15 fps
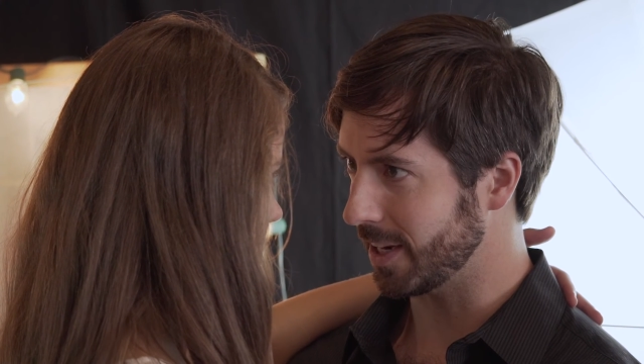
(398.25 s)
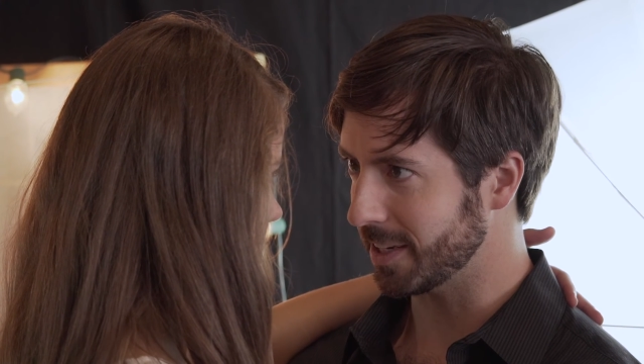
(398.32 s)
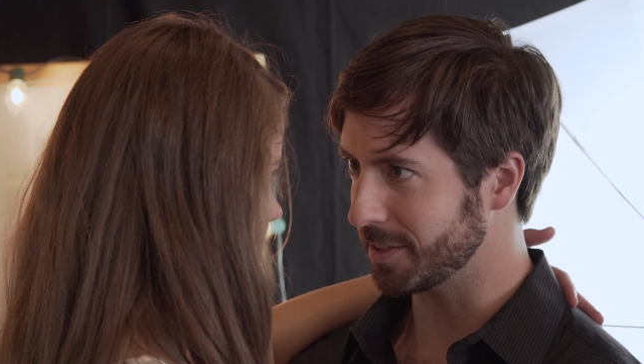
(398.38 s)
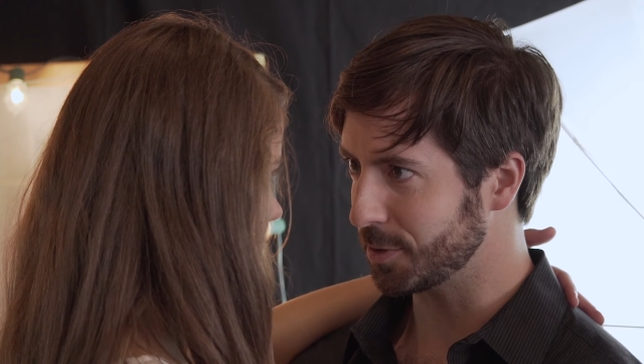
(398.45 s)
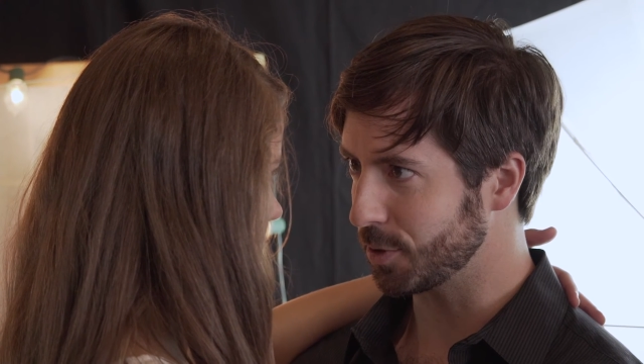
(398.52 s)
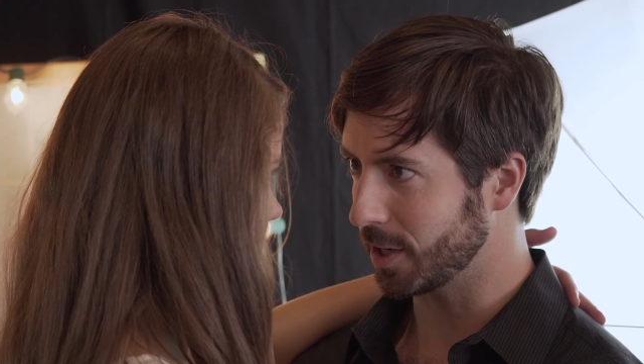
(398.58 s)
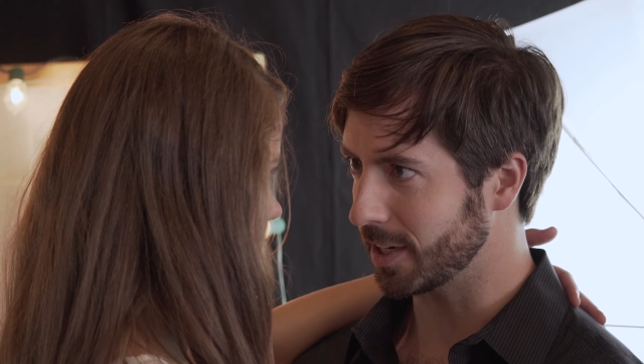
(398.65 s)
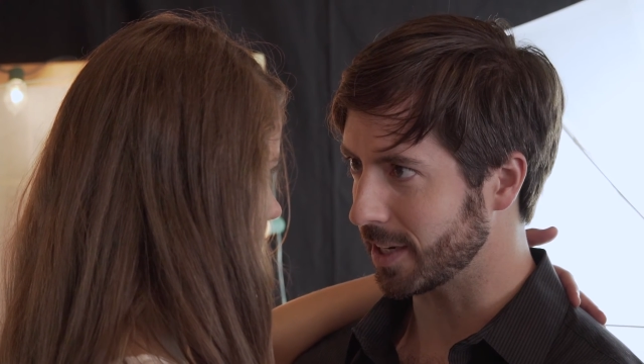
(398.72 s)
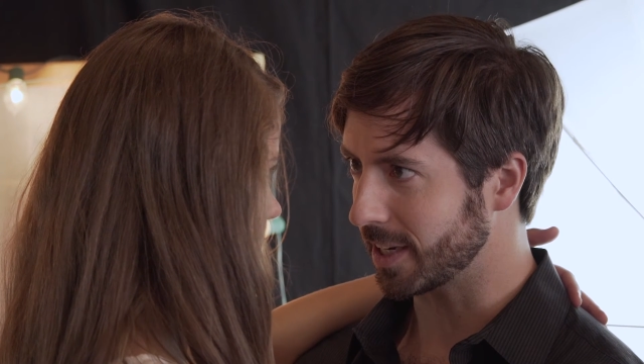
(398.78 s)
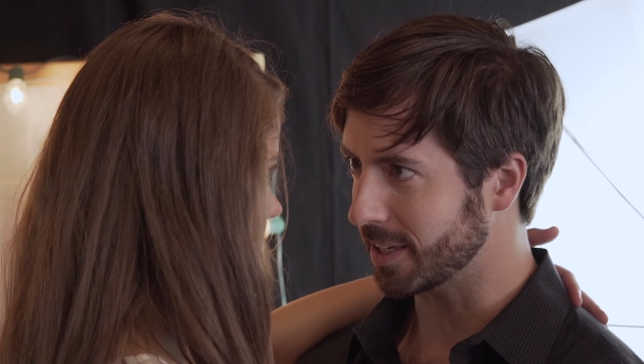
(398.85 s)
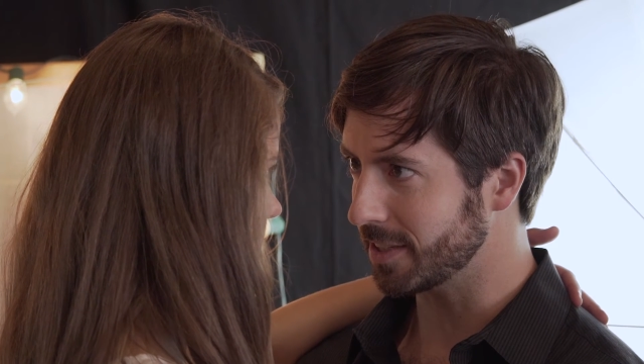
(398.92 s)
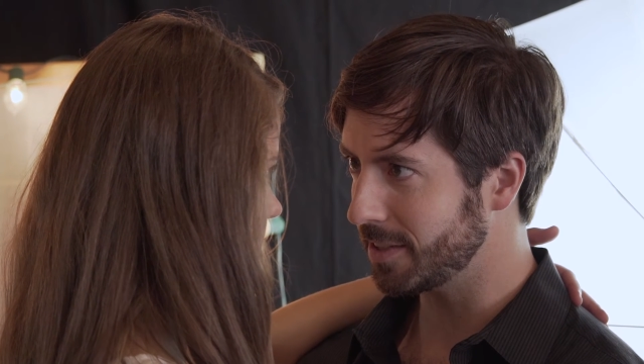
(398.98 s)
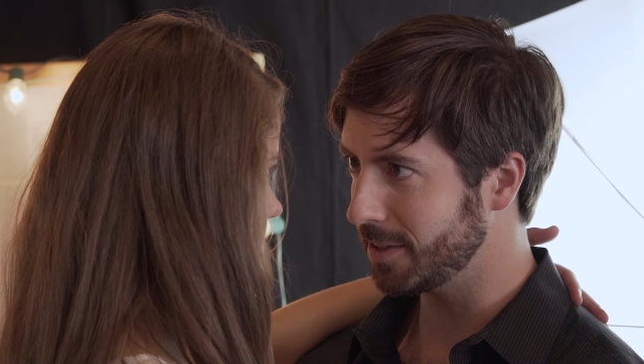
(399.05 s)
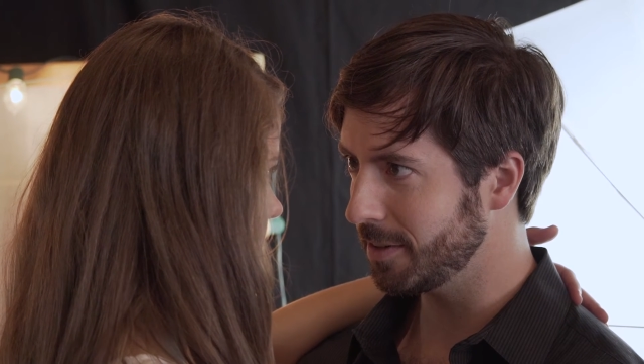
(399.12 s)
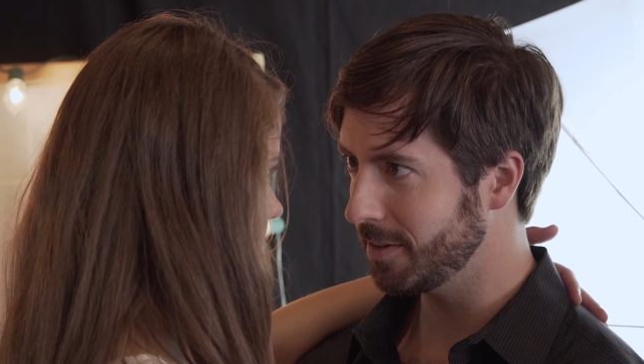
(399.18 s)
he hasn't tried to
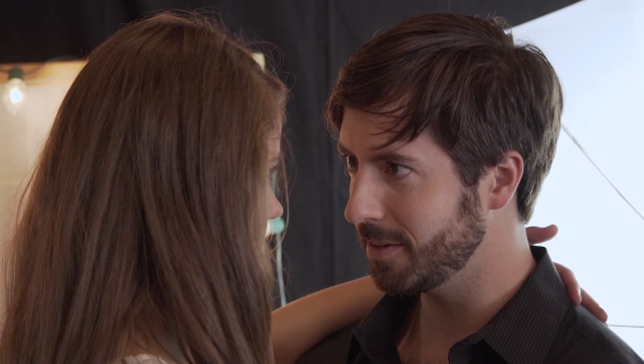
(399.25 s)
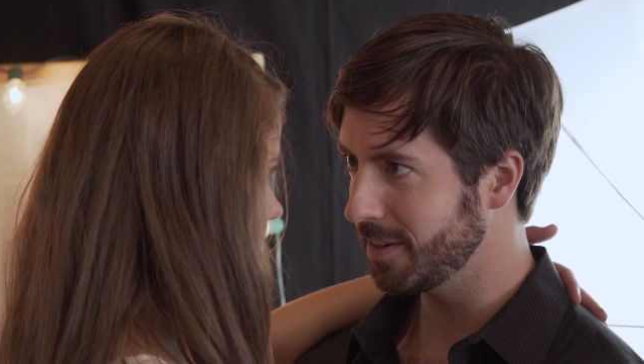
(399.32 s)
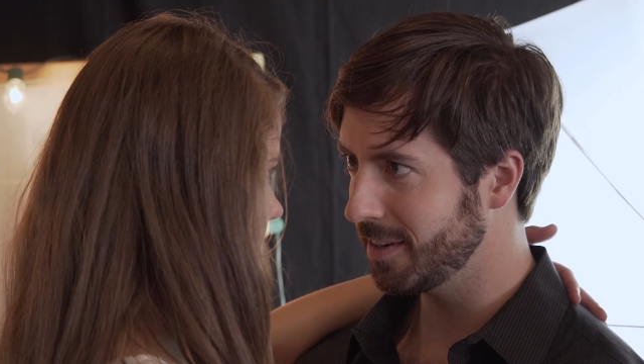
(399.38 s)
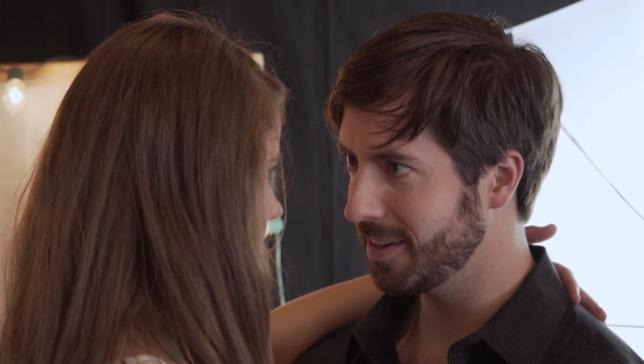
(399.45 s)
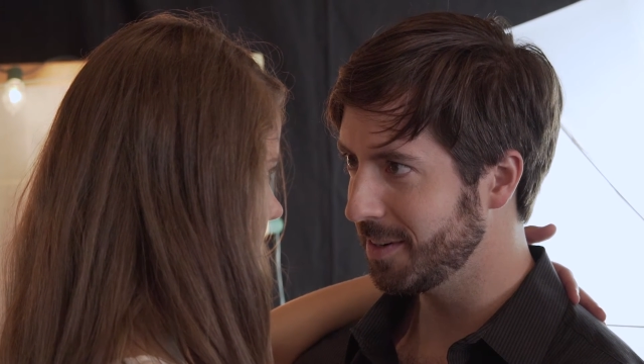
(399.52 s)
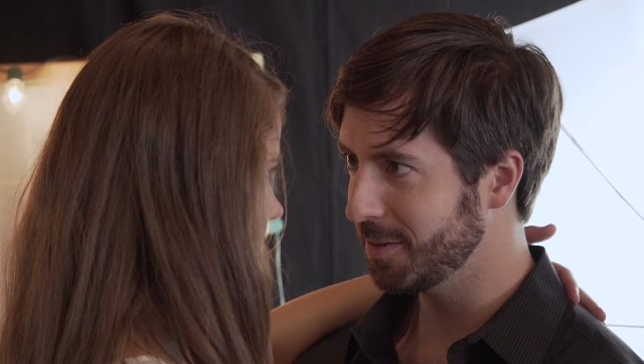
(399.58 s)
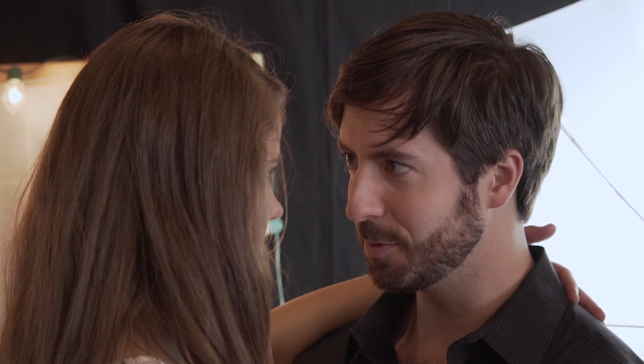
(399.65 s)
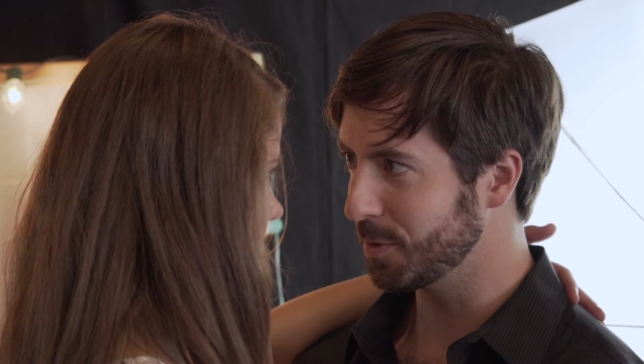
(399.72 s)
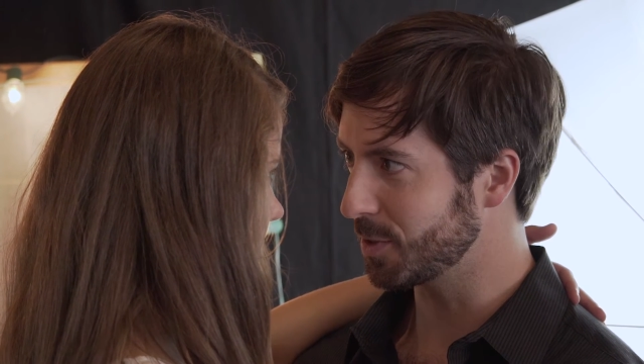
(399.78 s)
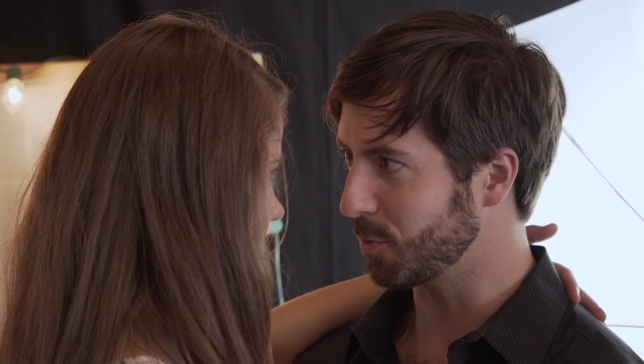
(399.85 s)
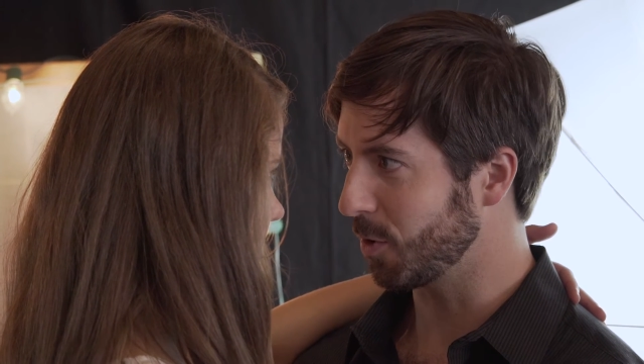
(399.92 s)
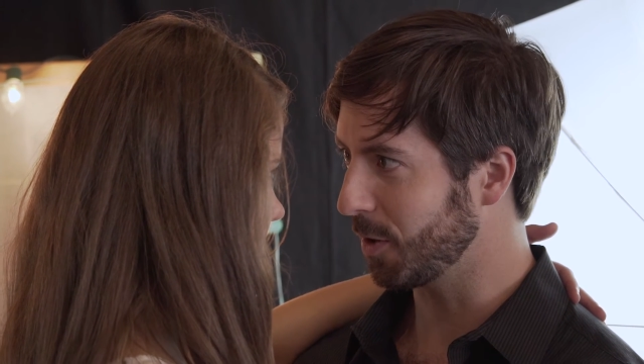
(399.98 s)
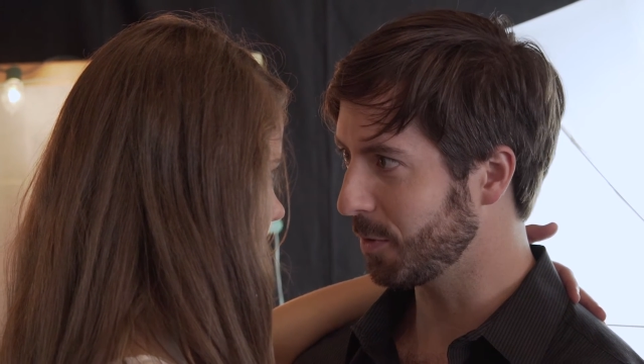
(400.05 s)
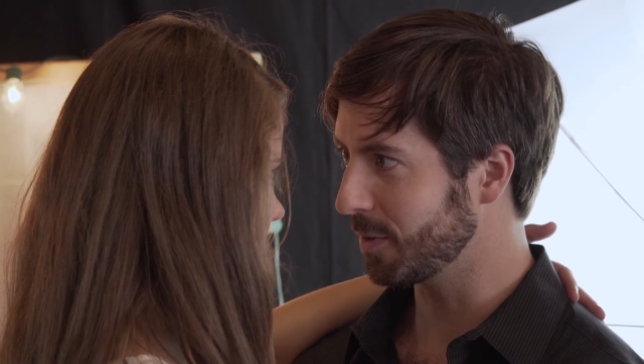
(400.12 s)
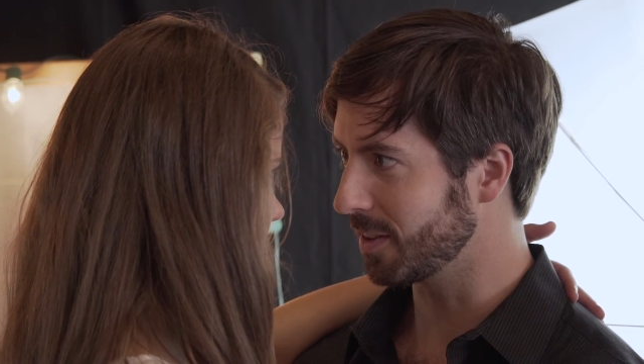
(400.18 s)
kiss you? What's
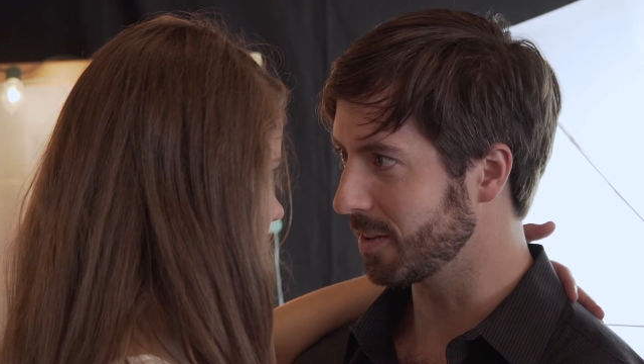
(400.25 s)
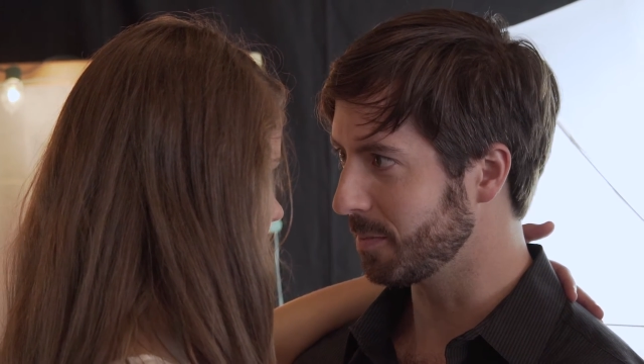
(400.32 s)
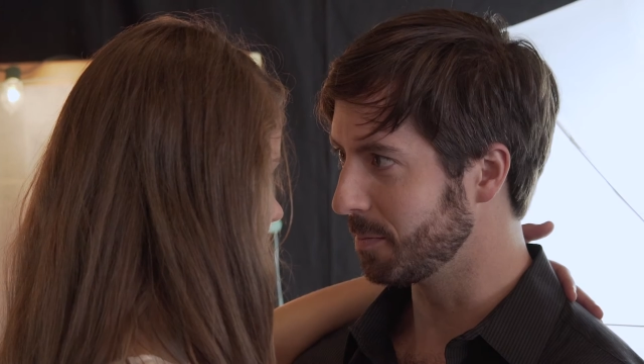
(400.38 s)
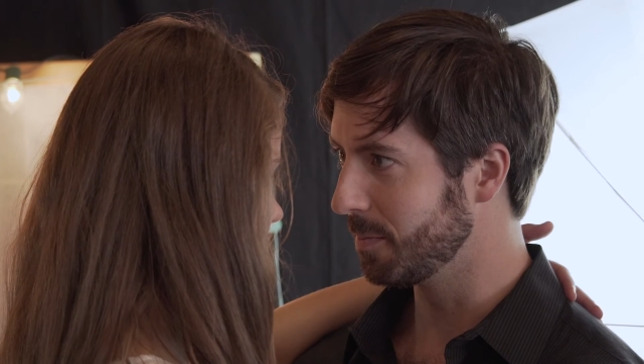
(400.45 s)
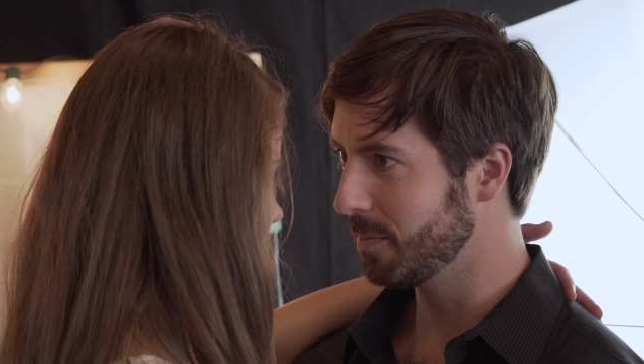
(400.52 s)
wrong with him?